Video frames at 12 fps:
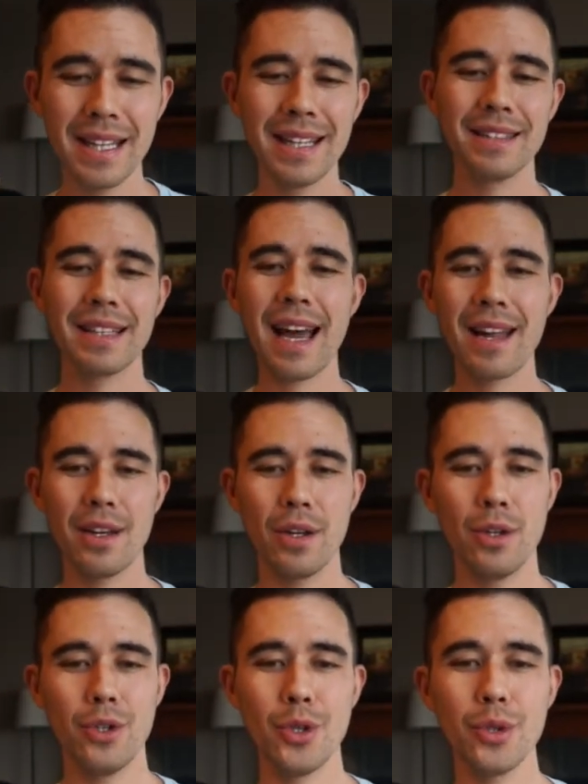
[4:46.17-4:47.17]
is that
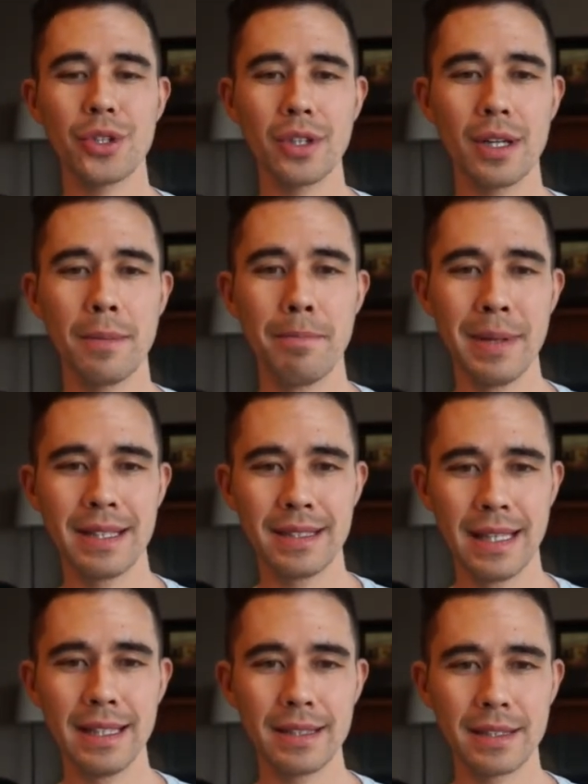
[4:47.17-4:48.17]
you start a
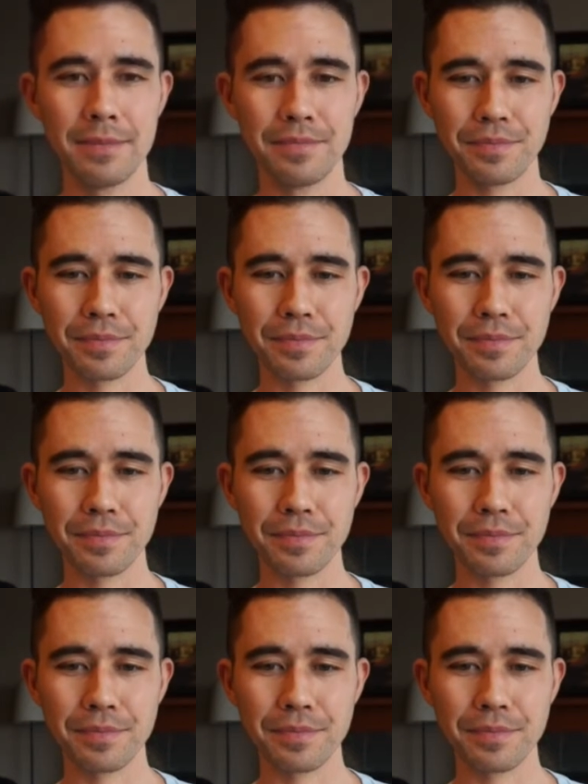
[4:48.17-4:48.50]
business,